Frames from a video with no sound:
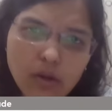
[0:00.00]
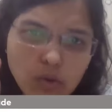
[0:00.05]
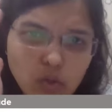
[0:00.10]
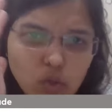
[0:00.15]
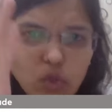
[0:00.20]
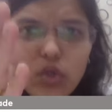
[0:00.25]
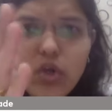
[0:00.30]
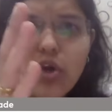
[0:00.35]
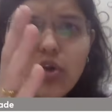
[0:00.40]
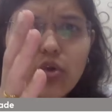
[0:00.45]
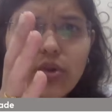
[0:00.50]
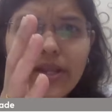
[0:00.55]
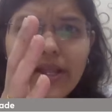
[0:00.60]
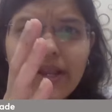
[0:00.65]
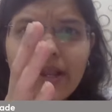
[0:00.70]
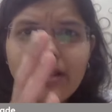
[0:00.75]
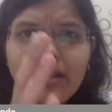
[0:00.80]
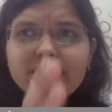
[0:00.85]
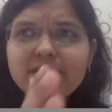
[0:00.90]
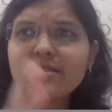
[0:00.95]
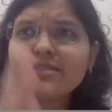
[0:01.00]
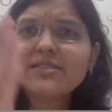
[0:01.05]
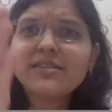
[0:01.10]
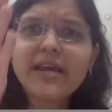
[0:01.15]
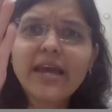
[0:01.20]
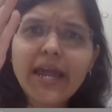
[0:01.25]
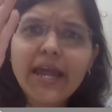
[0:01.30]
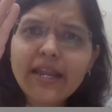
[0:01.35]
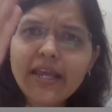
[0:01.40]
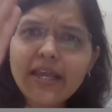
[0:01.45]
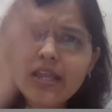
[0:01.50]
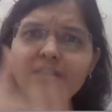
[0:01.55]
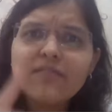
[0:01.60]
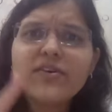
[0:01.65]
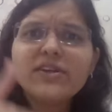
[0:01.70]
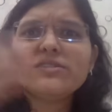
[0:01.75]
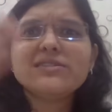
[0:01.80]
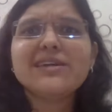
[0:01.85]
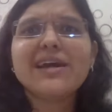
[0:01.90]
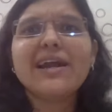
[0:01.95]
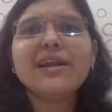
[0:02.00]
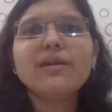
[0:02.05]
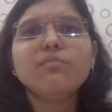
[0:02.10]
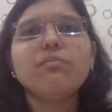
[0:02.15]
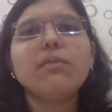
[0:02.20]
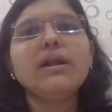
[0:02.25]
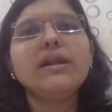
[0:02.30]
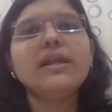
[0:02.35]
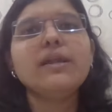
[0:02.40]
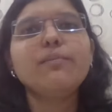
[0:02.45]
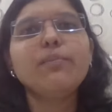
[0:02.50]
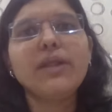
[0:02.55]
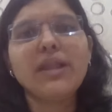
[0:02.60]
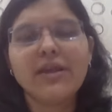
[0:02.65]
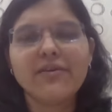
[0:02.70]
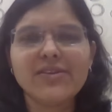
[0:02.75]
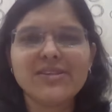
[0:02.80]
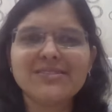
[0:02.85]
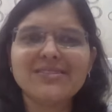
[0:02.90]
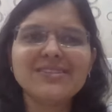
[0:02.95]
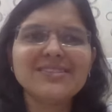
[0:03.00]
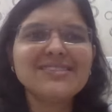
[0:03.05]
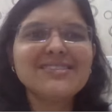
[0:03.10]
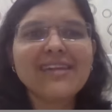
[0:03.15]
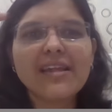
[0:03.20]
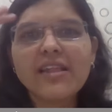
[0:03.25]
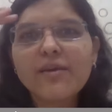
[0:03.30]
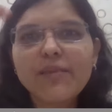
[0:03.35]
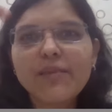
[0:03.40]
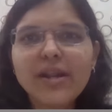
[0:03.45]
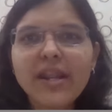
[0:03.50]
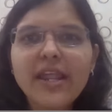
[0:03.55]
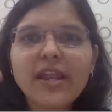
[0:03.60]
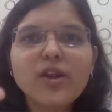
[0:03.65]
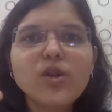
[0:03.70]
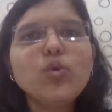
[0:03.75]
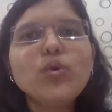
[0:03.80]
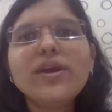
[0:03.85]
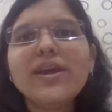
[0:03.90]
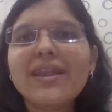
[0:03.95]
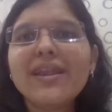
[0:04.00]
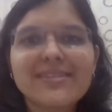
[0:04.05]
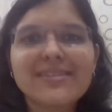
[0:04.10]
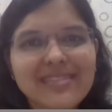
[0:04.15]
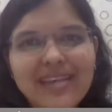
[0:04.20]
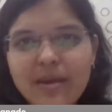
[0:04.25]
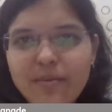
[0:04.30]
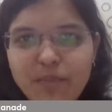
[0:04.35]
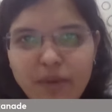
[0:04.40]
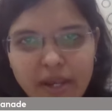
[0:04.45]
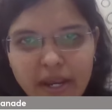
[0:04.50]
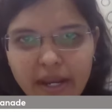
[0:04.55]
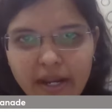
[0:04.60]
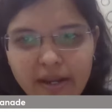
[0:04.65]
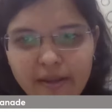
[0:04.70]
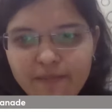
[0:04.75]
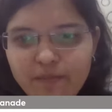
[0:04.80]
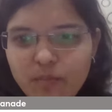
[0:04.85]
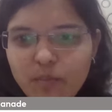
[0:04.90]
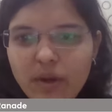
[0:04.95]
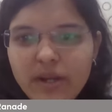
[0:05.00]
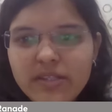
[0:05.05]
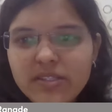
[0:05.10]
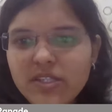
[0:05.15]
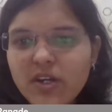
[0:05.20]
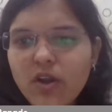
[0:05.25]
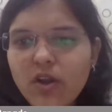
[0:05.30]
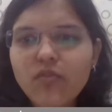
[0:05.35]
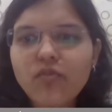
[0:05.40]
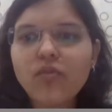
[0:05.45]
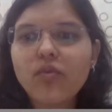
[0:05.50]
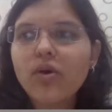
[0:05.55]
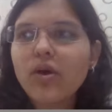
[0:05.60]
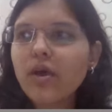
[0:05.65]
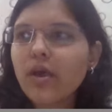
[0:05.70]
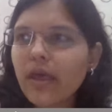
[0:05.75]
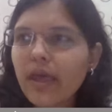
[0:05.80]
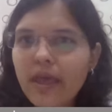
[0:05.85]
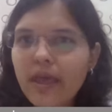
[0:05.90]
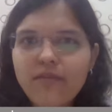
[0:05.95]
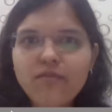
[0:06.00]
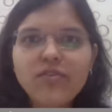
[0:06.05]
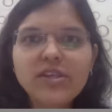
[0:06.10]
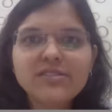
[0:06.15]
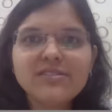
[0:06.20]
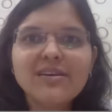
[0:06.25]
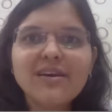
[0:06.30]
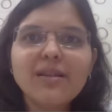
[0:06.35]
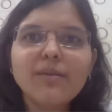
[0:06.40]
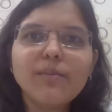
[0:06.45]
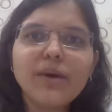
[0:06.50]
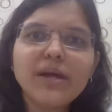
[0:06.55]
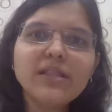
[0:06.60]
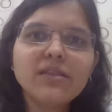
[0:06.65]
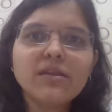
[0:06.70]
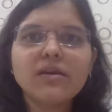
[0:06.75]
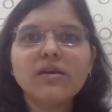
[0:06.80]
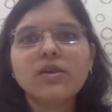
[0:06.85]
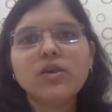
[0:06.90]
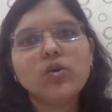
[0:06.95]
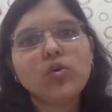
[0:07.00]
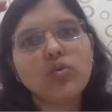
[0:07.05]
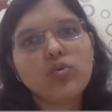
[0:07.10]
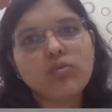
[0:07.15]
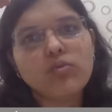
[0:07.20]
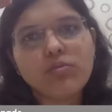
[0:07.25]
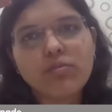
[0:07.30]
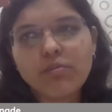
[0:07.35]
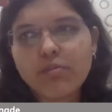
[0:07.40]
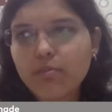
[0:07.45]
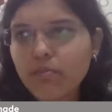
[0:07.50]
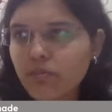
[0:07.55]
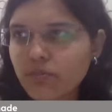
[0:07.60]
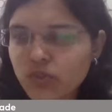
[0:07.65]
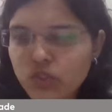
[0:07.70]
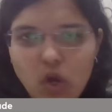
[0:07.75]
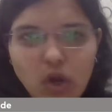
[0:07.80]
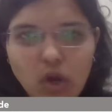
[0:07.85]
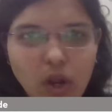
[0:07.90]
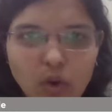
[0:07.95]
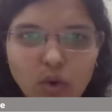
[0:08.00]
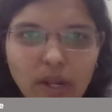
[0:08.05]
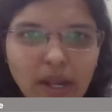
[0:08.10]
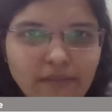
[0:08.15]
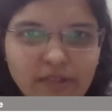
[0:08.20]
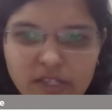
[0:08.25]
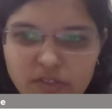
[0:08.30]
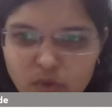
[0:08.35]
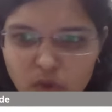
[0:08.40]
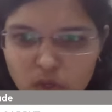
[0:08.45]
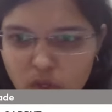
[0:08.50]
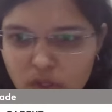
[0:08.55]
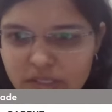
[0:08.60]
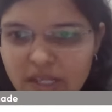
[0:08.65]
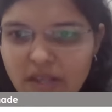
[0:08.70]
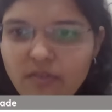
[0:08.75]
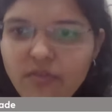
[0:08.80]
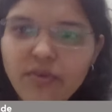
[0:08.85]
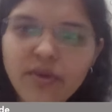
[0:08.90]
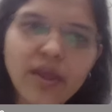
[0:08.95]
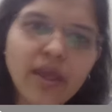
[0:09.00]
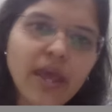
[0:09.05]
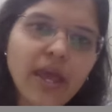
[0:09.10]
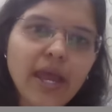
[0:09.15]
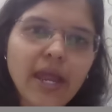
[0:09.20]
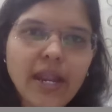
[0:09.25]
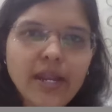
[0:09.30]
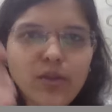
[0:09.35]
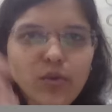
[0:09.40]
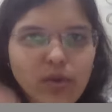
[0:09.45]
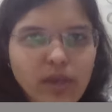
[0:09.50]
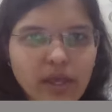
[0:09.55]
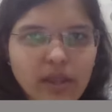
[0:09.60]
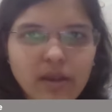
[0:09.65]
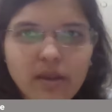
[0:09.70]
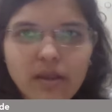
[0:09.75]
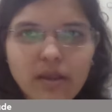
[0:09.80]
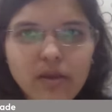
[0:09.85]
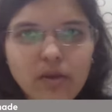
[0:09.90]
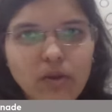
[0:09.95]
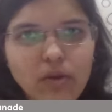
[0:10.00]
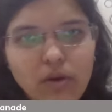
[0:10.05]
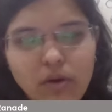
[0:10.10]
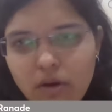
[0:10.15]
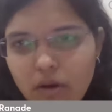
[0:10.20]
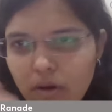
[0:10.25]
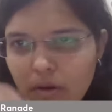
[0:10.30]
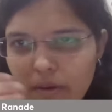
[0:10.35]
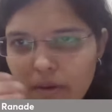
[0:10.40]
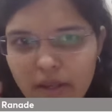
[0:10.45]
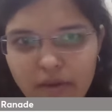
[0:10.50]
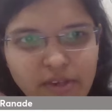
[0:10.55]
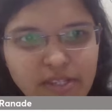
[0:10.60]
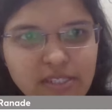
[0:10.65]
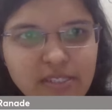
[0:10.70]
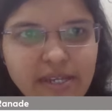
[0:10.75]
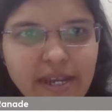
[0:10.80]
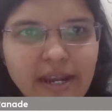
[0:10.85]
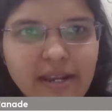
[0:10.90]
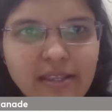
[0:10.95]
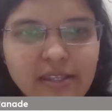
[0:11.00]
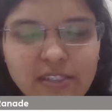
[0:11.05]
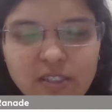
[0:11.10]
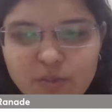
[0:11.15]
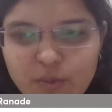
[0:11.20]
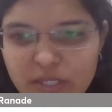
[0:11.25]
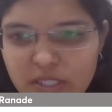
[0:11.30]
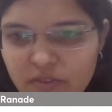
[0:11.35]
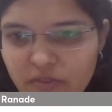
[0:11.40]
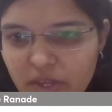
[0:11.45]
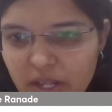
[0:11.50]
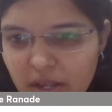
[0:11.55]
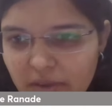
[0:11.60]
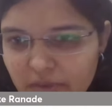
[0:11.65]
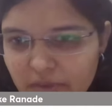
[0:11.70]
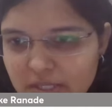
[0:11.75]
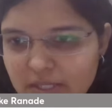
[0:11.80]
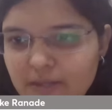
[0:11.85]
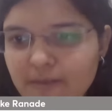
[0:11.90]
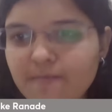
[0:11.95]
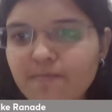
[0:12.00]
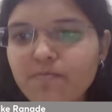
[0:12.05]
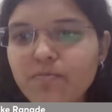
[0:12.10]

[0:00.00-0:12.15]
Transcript: Do your own analysis and invest at multiple levels. This is nothing but like doing an SIP, right? But instead of every single month, you chalk out levels for yourself, and you can, you know, invest at these specific levels.